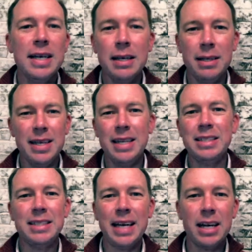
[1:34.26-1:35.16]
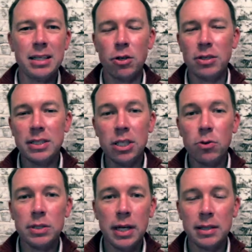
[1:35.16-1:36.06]
hidden Santa or
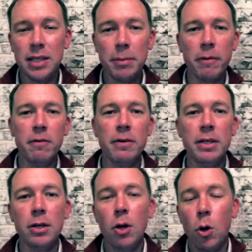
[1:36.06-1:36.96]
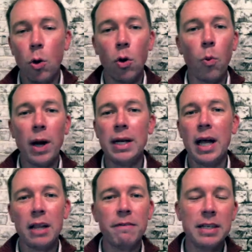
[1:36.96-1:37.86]
secret Santa type of event or a white
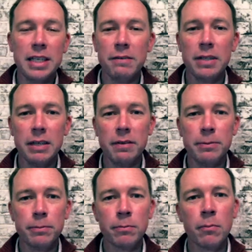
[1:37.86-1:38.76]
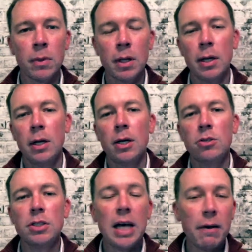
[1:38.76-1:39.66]
elephant gift giving.
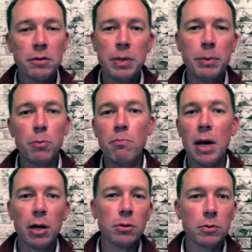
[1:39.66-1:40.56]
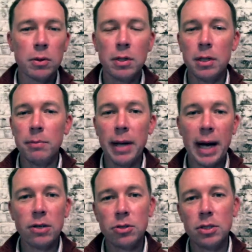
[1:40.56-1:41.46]
Just have those people mail the
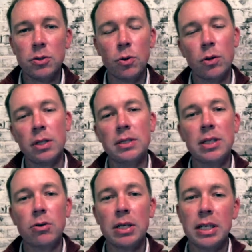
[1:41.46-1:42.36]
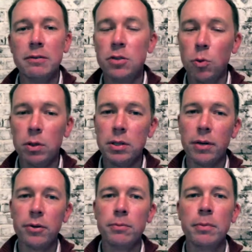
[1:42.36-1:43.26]
packages or the secret gifts to one
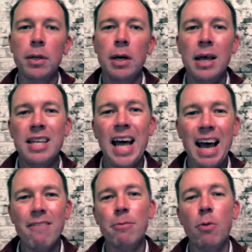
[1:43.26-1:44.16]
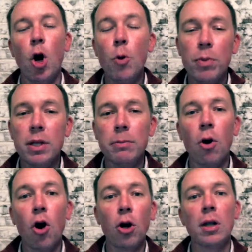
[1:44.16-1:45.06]
another, then have them open them
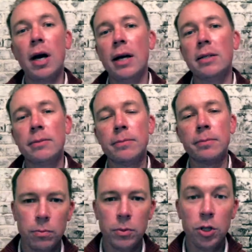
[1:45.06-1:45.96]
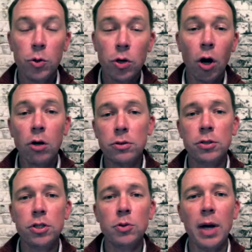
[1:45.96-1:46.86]
online. You could also
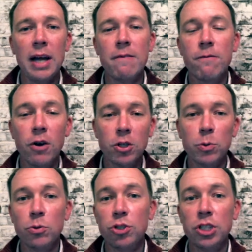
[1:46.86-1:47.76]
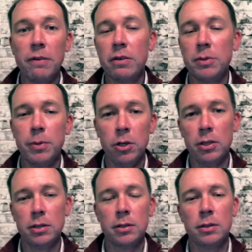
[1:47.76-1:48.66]
do a virtual chef experience